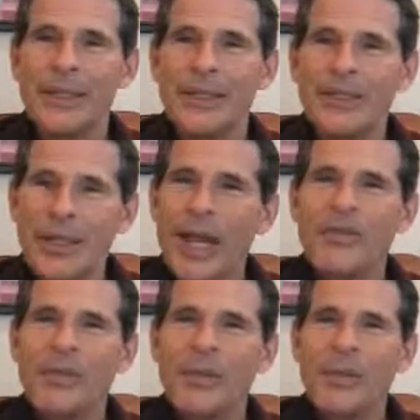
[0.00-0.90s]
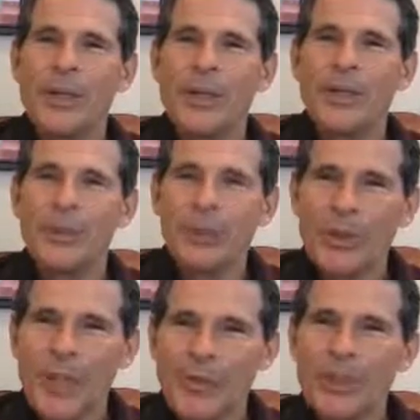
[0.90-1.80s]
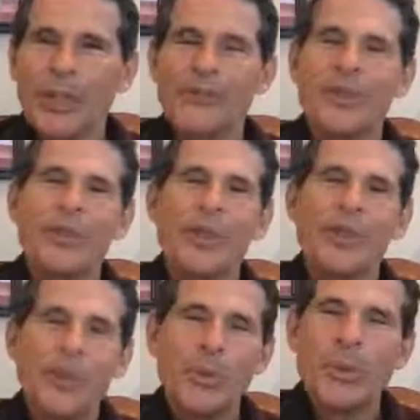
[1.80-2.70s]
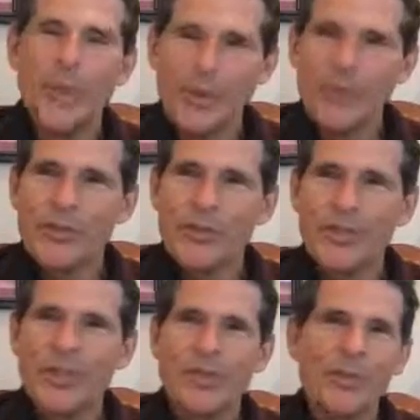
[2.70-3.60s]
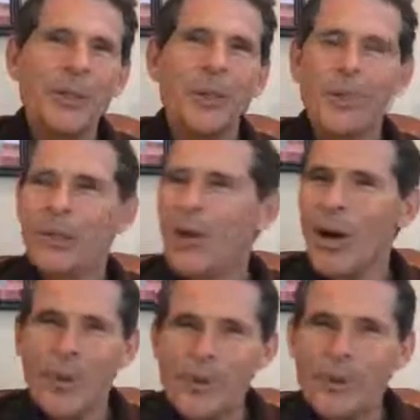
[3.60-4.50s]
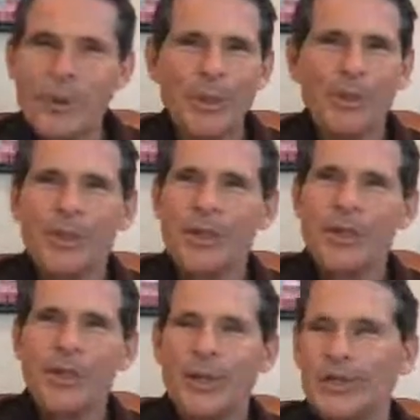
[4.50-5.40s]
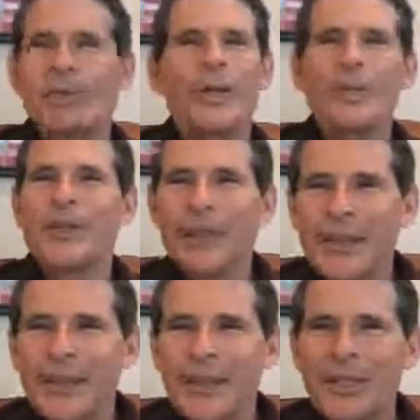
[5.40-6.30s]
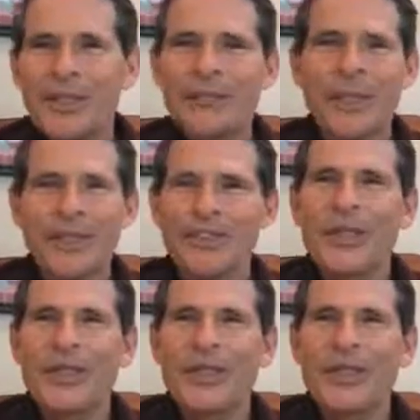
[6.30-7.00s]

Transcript: is to have someone who will never leave you, who will never forsake you, who will always be with you, who's bigger than anything you face.